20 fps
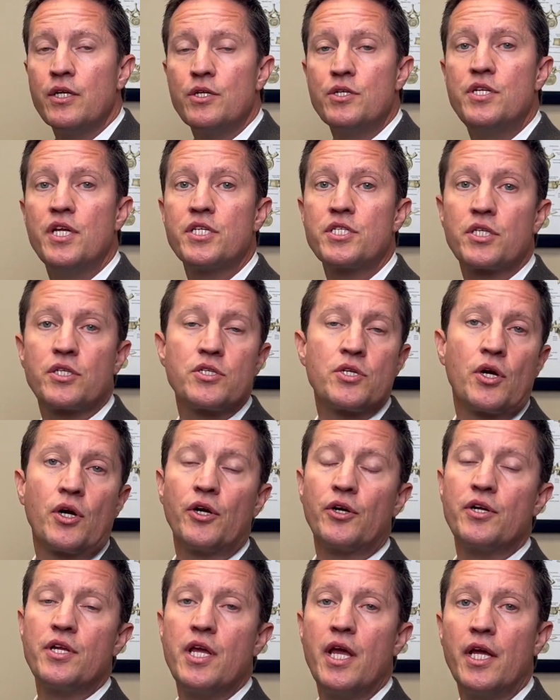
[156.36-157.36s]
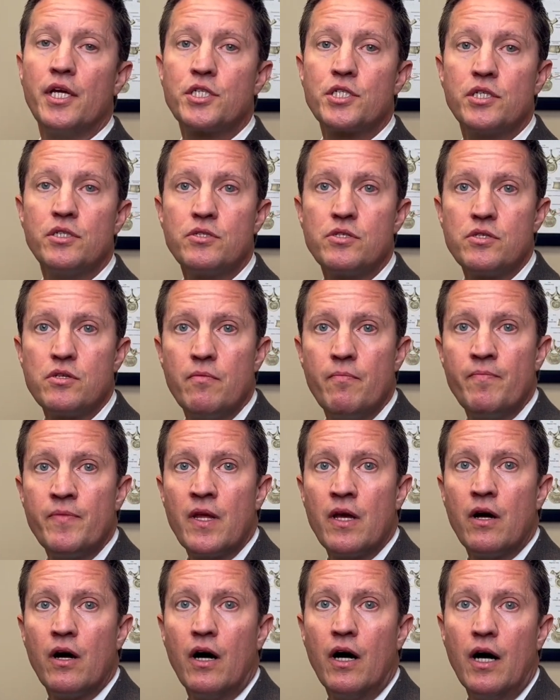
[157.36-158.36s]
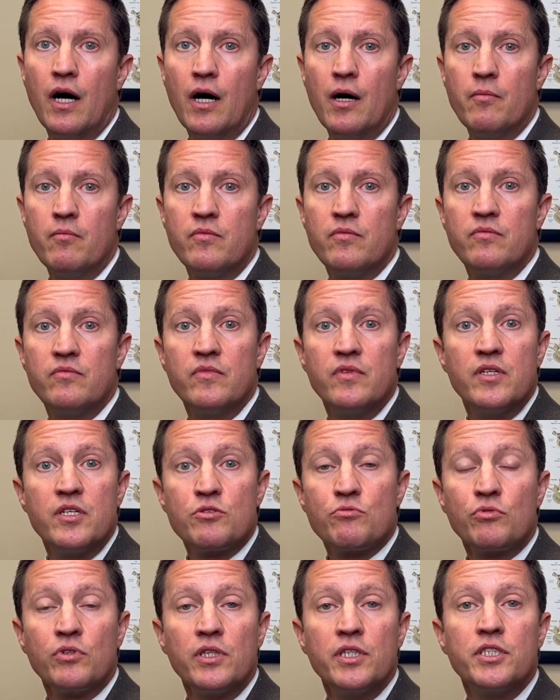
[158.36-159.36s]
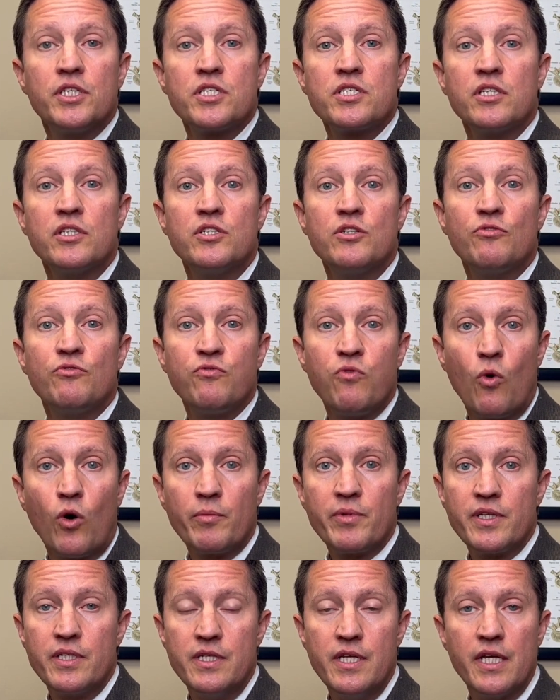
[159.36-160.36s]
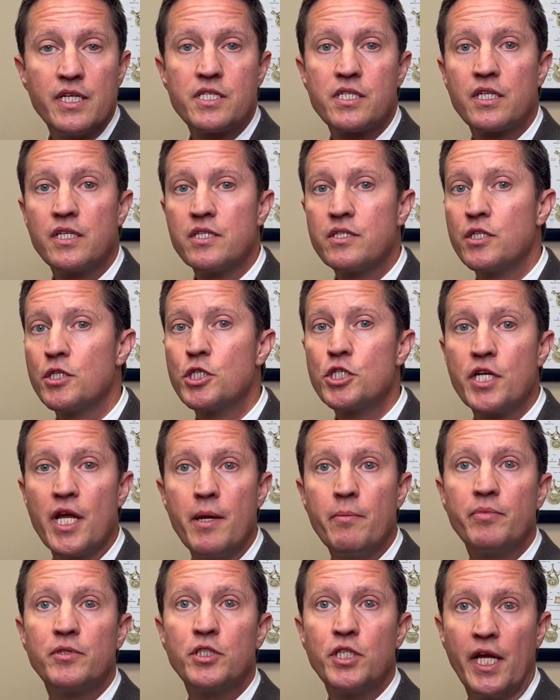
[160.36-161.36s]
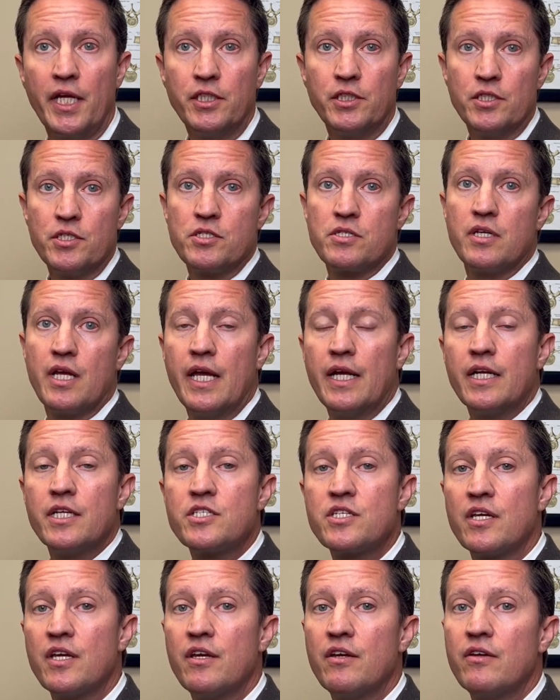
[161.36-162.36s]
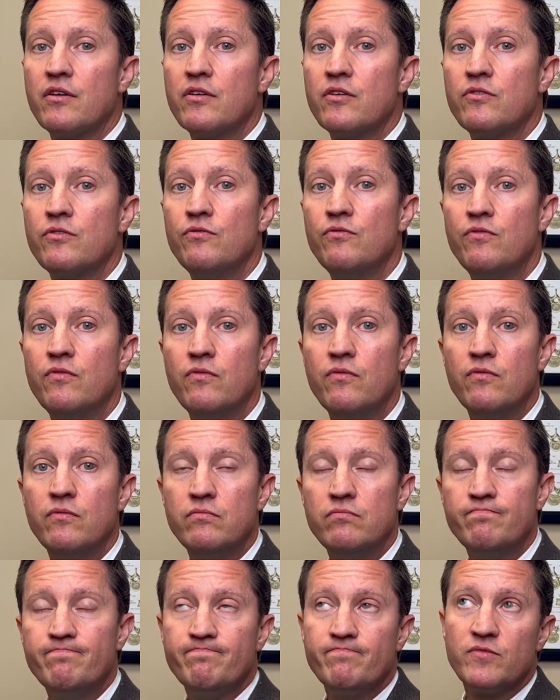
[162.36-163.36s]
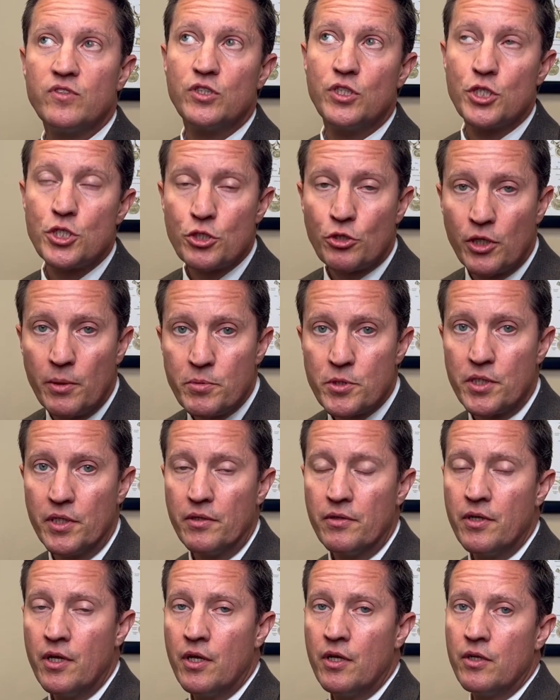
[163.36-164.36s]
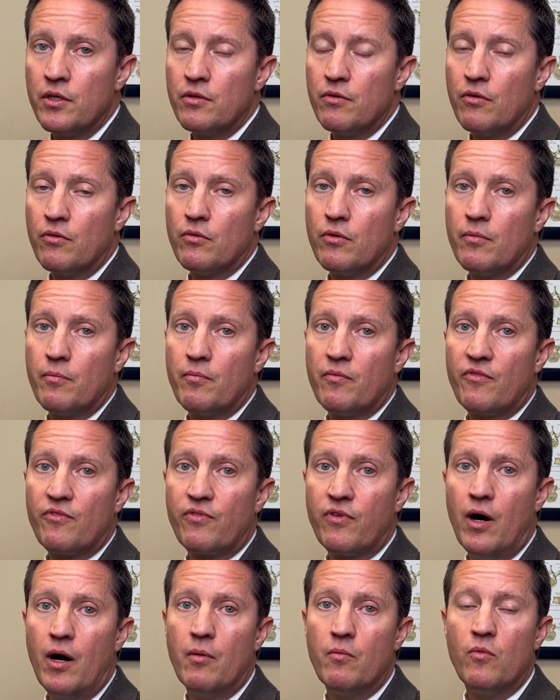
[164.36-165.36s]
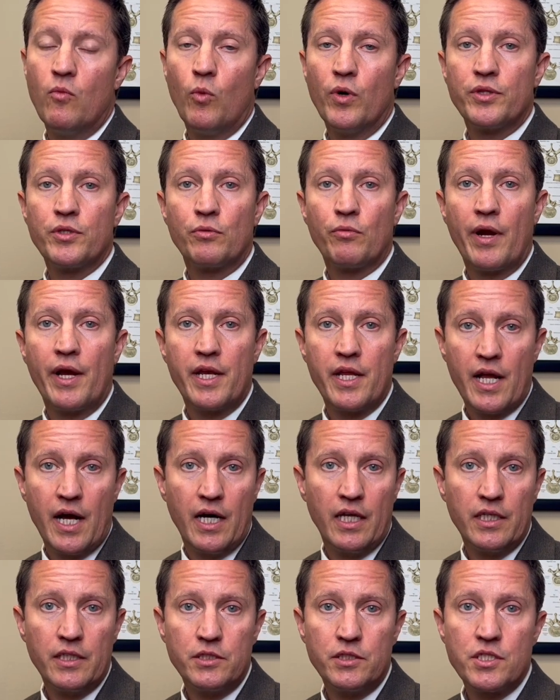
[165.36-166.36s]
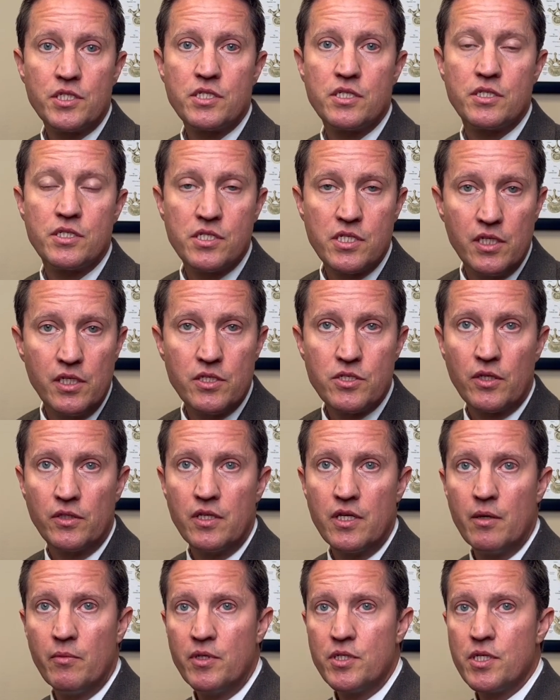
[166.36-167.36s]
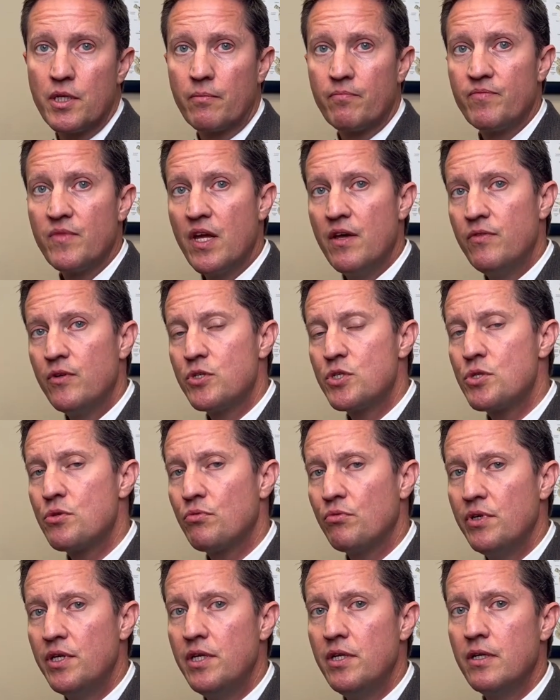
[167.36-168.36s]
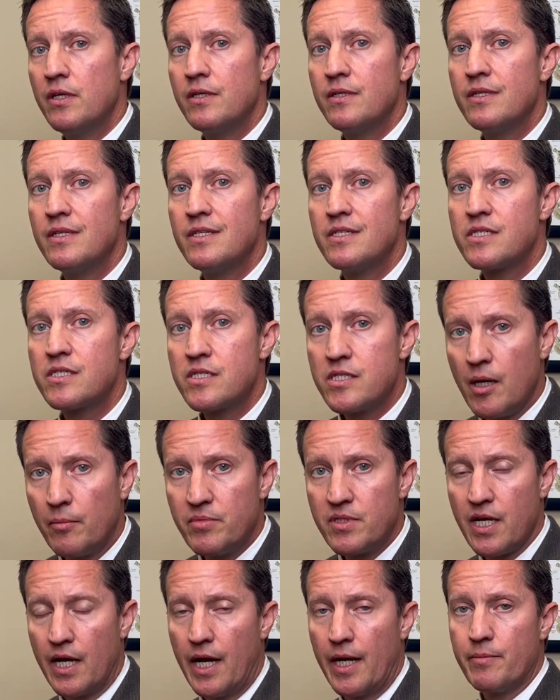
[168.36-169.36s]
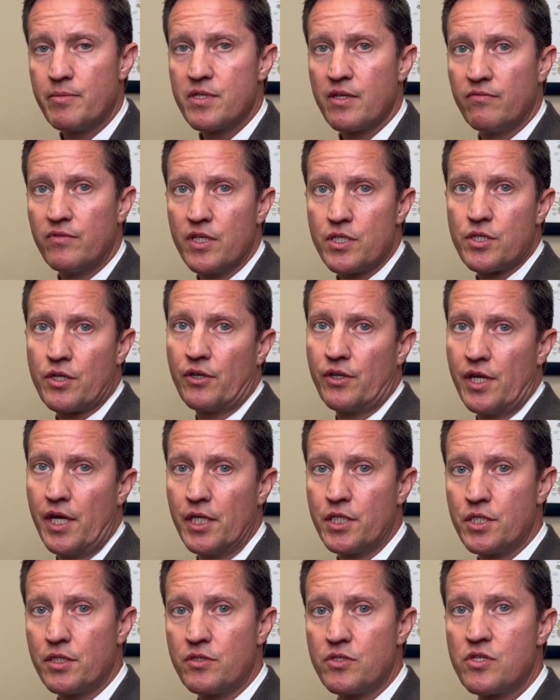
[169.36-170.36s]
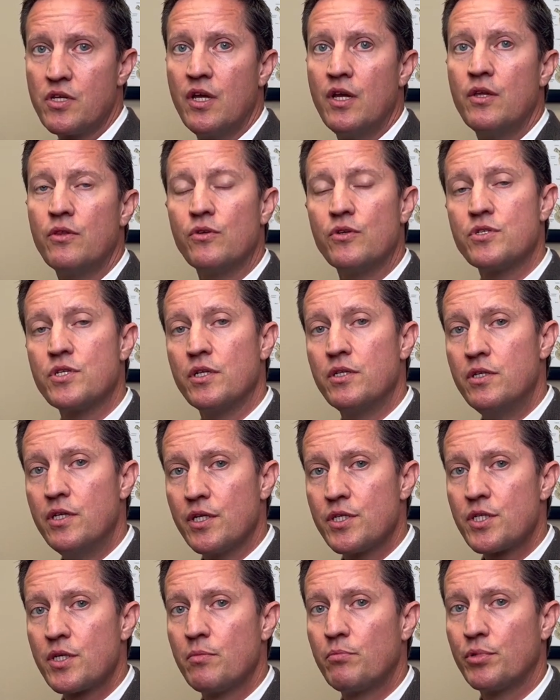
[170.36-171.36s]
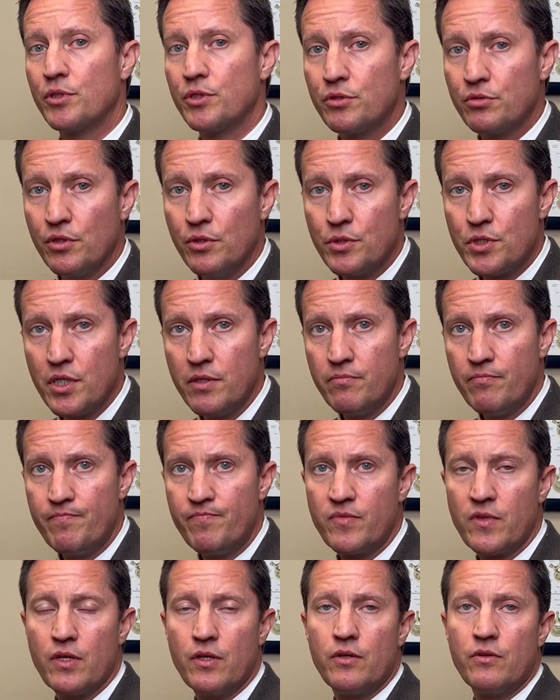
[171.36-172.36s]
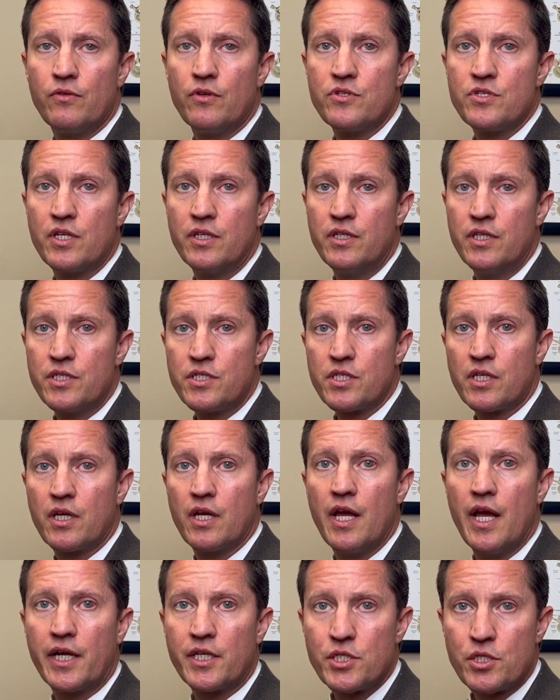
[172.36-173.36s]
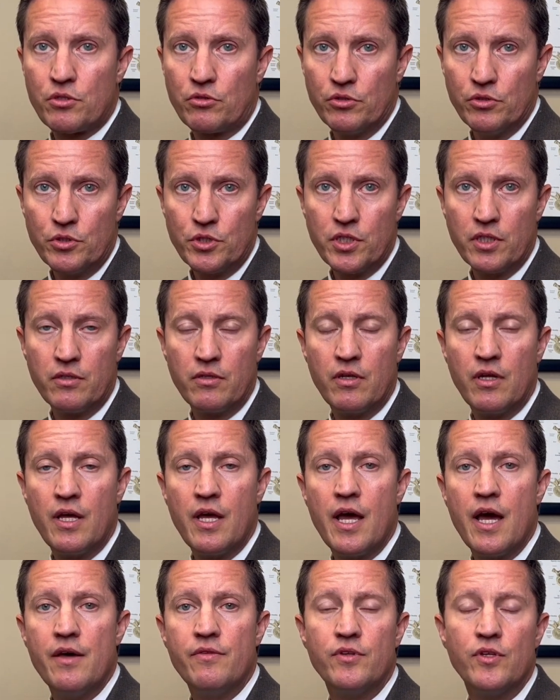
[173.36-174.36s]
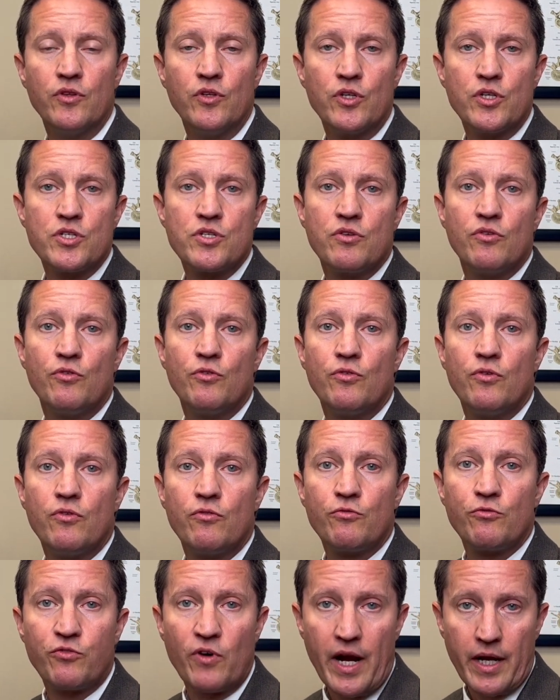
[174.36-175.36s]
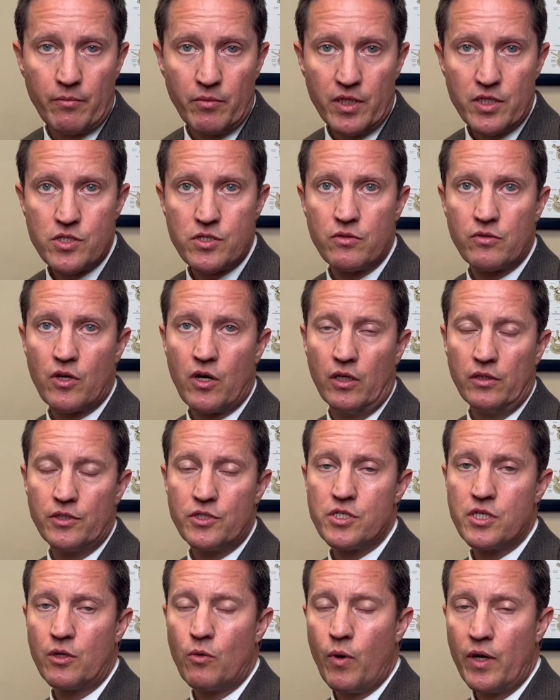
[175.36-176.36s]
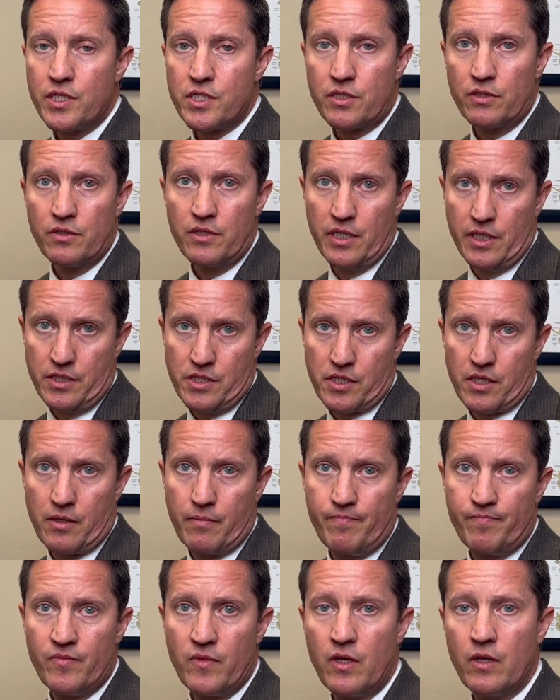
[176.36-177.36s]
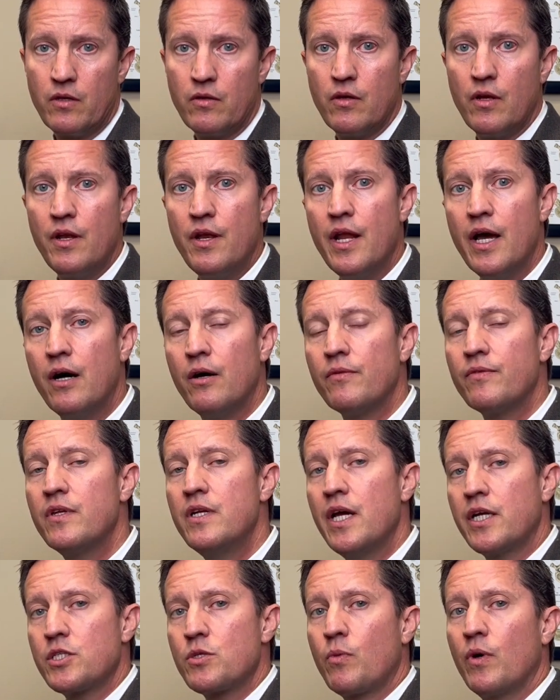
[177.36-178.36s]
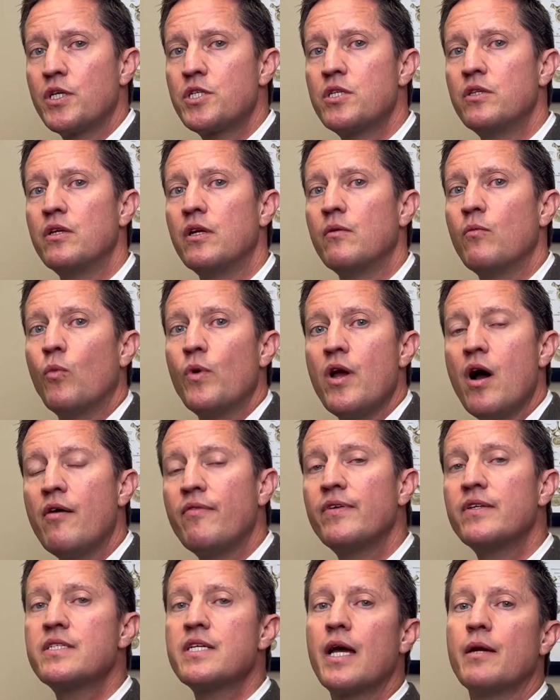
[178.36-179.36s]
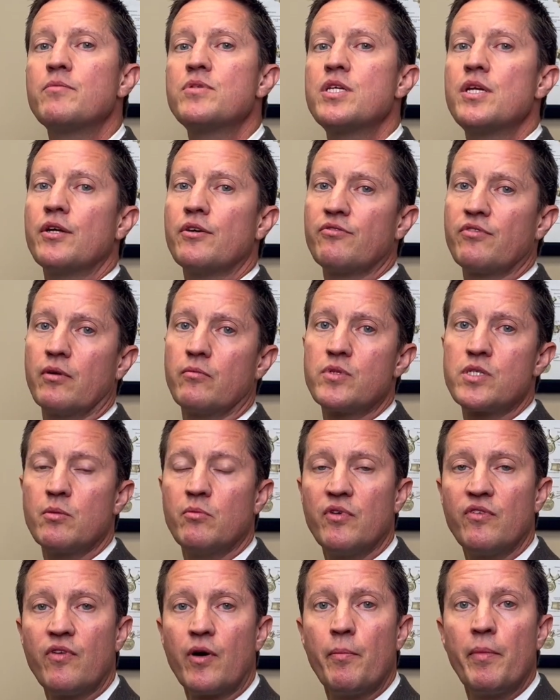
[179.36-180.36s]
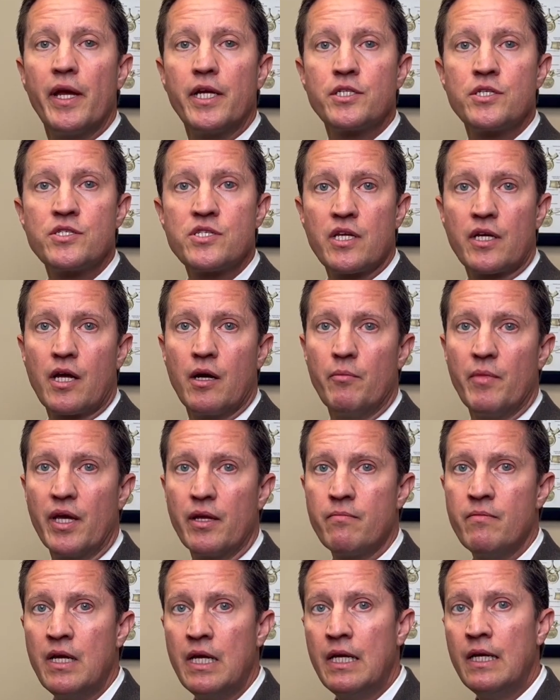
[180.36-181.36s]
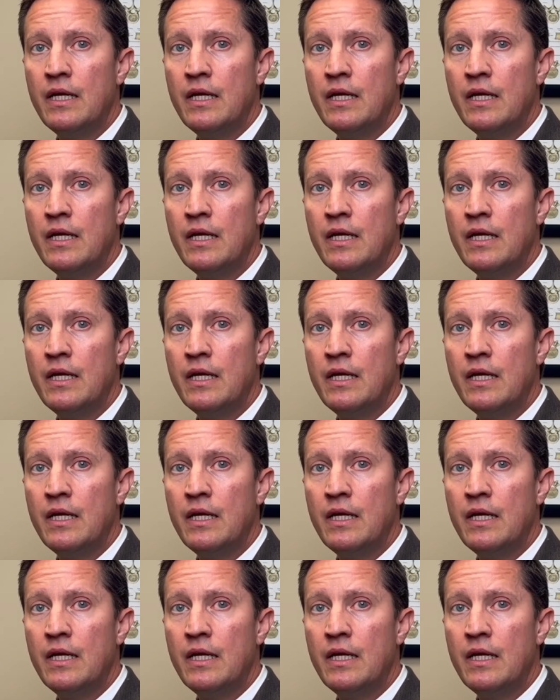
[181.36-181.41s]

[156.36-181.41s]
Disc herniation is really just a deformed disc. The shape changes, and it's a description from what the radiologist sees on the imaging. And there's three subtypes of disc herniations. There's a disc protrusion, there's a disc extrusion, and then there's fragments called a sequestered disc. Now, the next question that we oftentimes hear from some of our patients that come in,